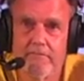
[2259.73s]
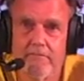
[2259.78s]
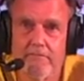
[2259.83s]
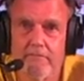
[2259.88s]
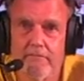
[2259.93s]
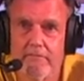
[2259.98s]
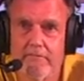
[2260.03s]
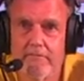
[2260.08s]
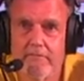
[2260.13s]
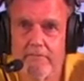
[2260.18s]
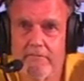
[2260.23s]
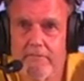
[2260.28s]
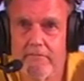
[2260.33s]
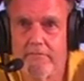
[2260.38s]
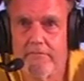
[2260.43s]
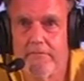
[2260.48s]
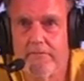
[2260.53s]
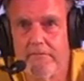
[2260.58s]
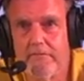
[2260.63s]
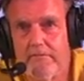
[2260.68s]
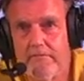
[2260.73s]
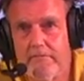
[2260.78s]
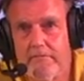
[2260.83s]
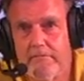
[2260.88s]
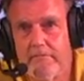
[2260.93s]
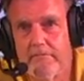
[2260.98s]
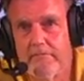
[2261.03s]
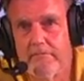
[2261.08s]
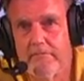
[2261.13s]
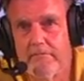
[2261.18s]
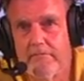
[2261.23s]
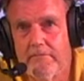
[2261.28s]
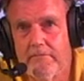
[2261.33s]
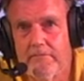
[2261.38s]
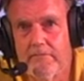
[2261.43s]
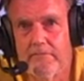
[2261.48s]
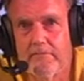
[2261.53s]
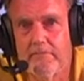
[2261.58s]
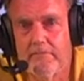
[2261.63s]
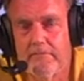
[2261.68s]

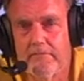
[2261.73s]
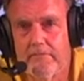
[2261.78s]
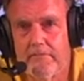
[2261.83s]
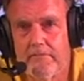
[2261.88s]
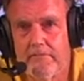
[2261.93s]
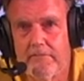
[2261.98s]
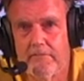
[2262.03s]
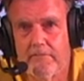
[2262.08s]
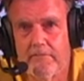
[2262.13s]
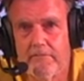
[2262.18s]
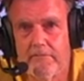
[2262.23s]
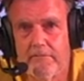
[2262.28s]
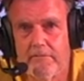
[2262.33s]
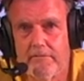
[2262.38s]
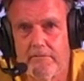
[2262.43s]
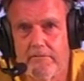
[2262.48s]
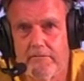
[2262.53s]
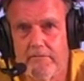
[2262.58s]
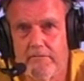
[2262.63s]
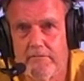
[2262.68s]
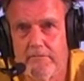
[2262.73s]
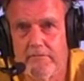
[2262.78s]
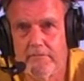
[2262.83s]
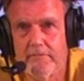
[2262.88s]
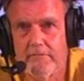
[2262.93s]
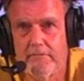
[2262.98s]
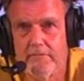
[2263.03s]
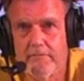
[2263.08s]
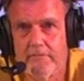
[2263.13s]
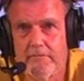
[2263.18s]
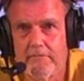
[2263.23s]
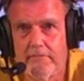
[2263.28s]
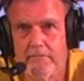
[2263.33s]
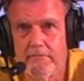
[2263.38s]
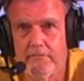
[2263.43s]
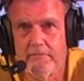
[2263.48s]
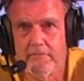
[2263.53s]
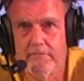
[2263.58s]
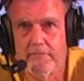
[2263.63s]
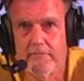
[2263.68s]

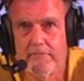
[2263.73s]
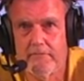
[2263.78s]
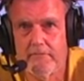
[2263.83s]
The person shown says nothing.